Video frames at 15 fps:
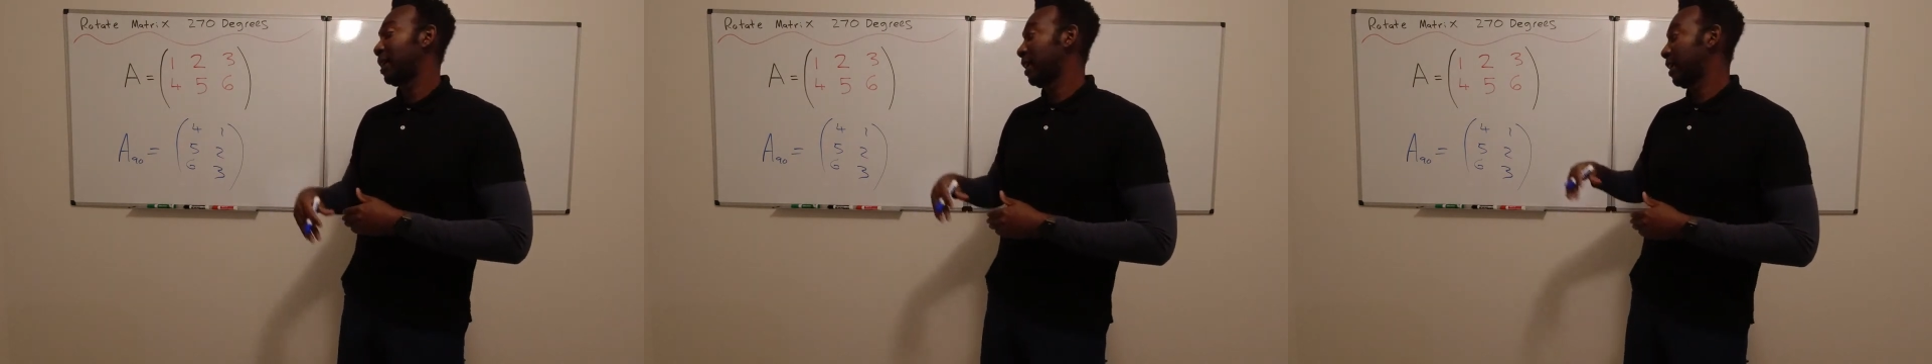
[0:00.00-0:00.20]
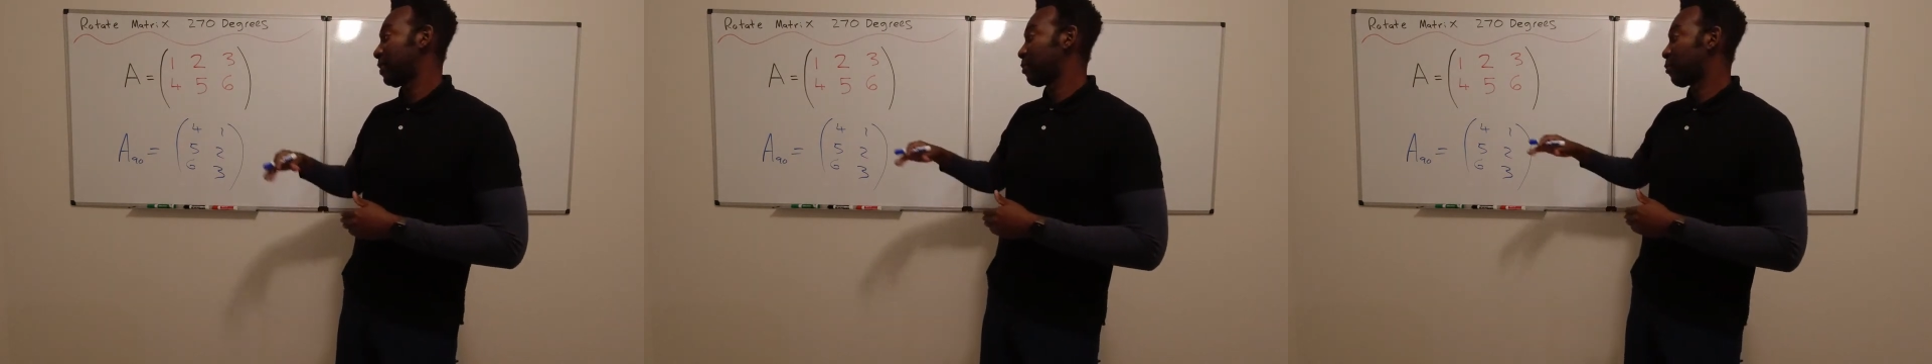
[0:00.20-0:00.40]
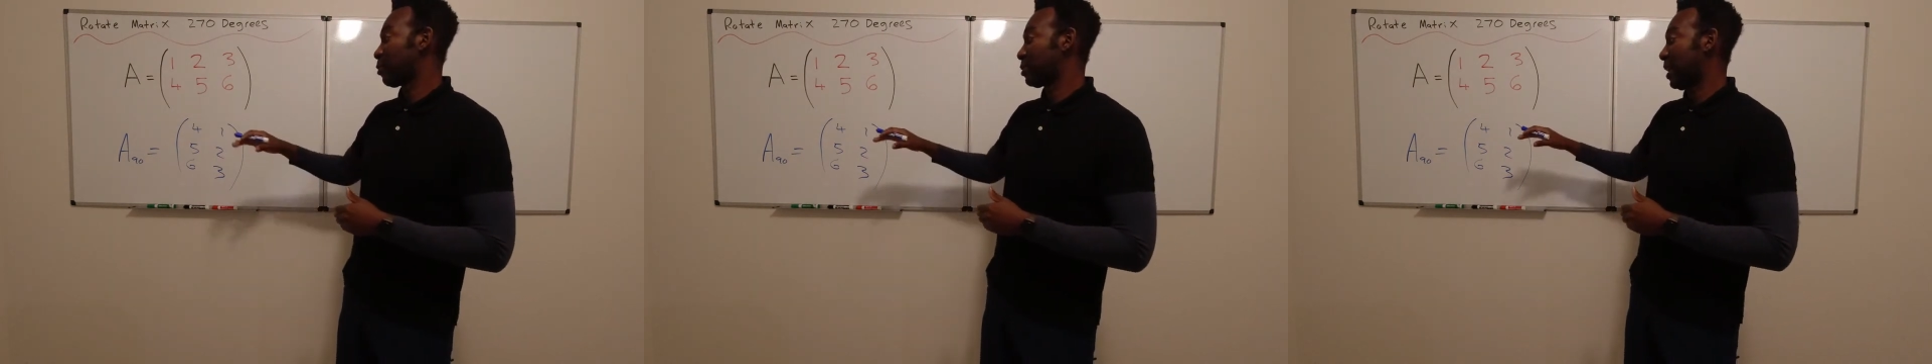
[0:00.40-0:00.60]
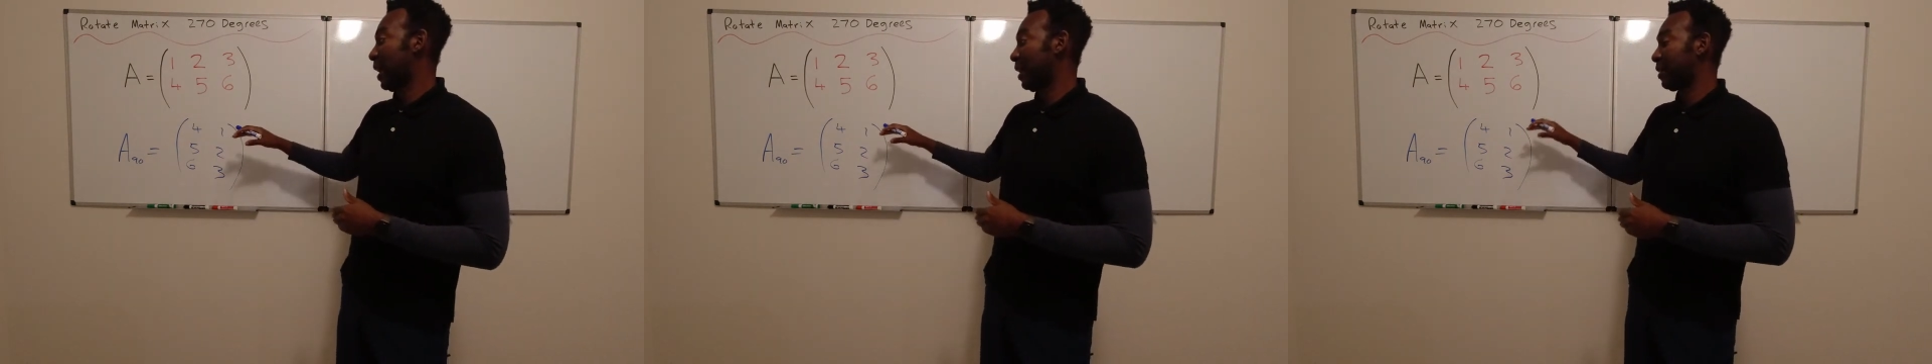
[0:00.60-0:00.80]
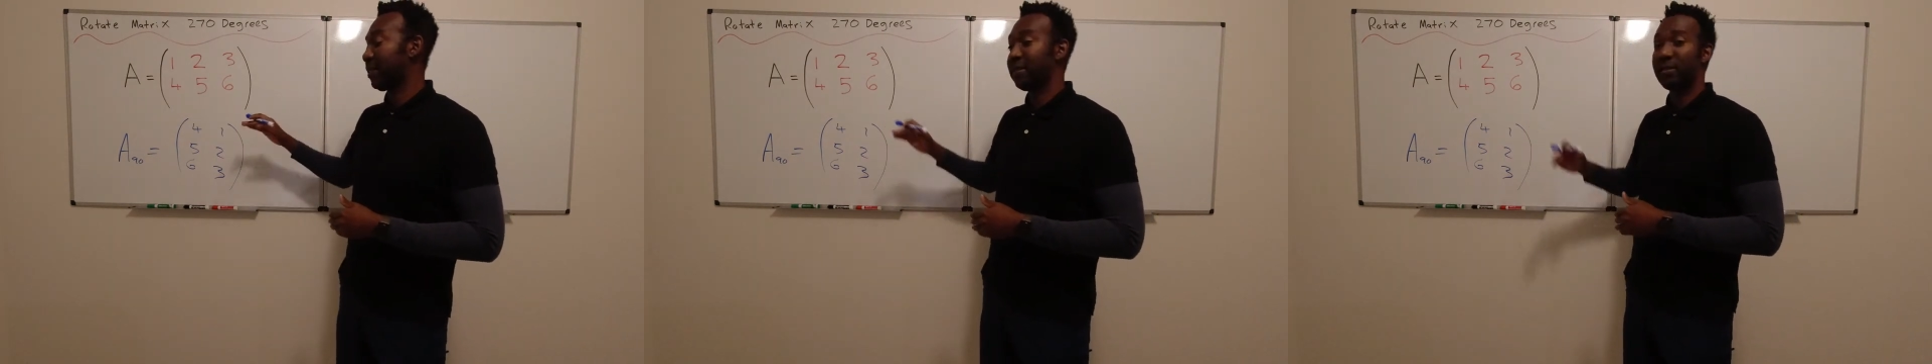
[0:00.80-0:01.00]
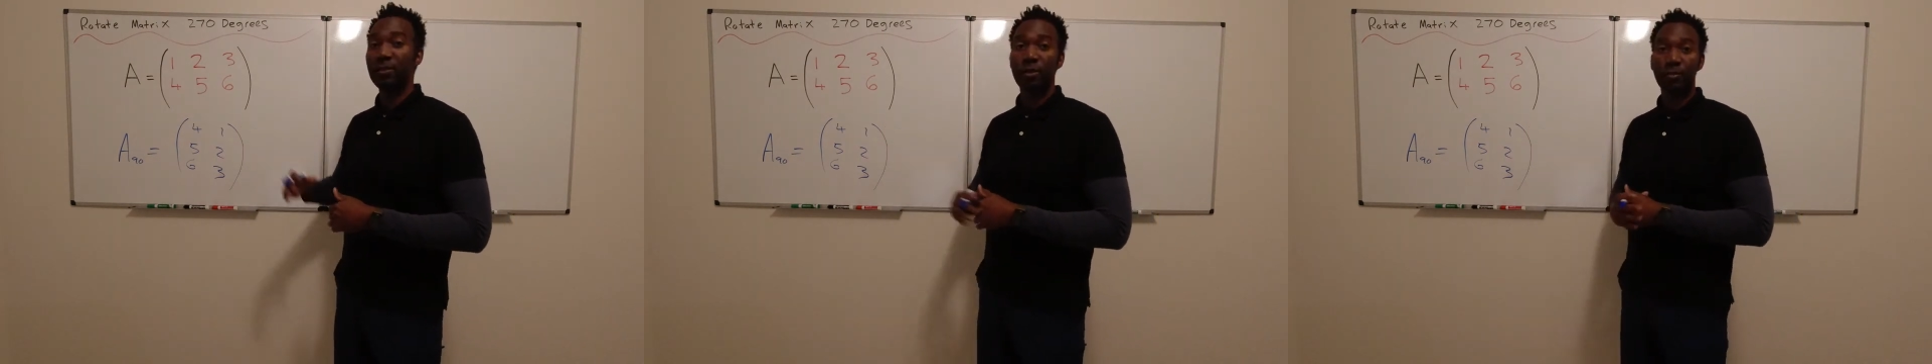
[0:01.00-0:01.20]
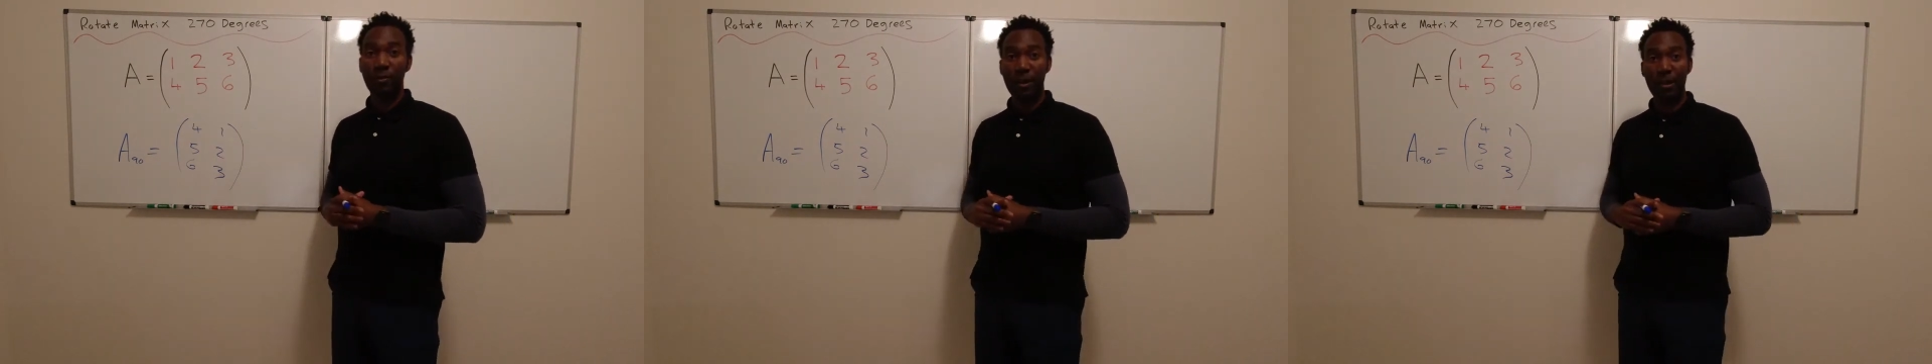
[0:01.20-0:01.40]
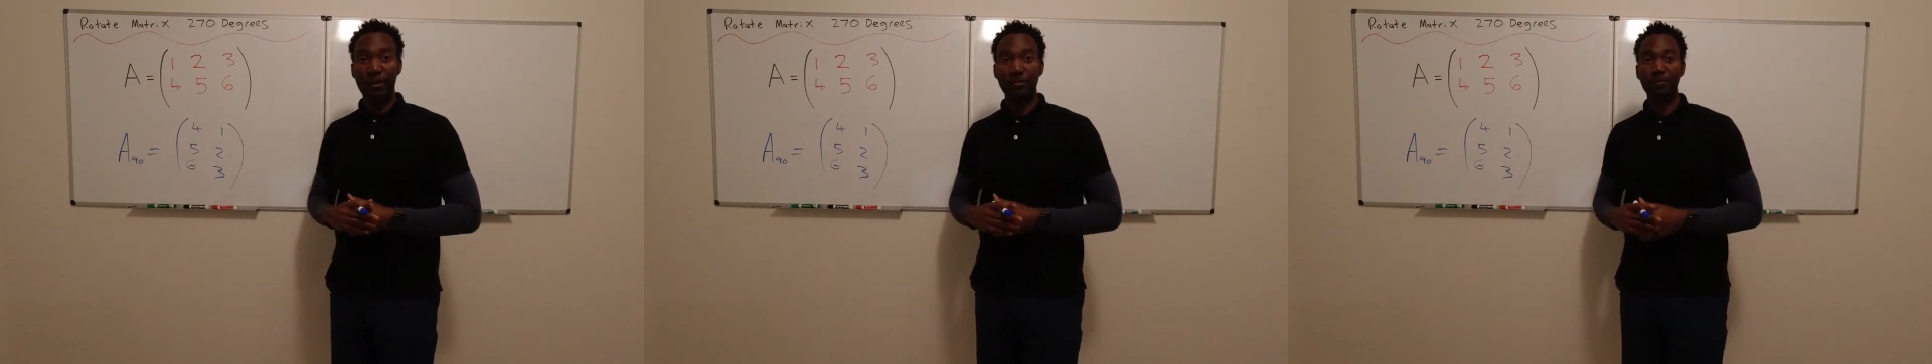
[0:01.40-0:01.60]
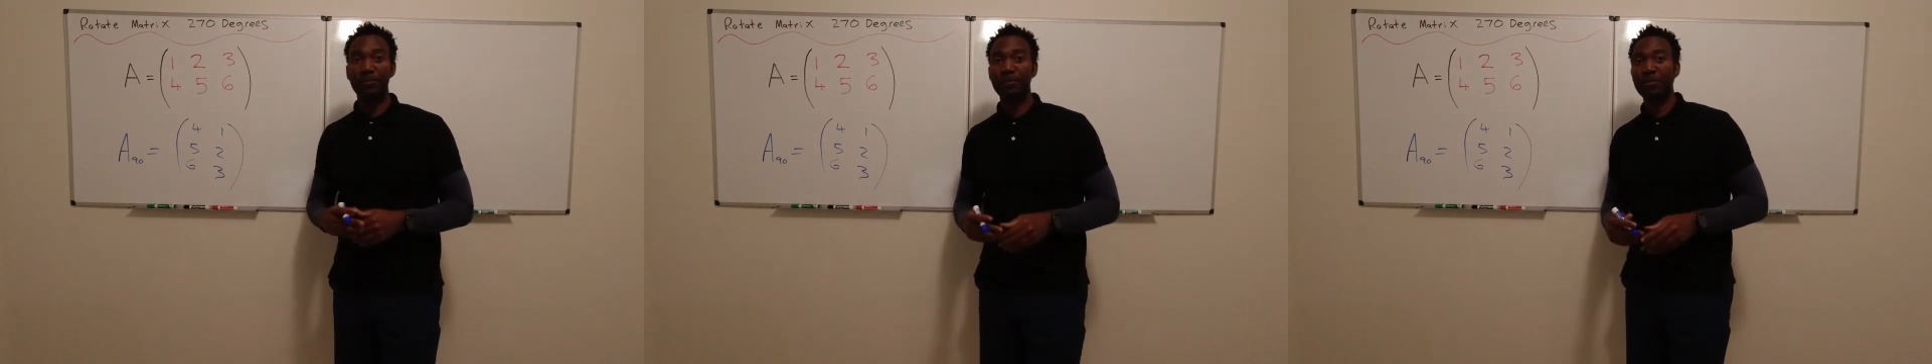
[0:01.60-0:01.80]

in the rotated array.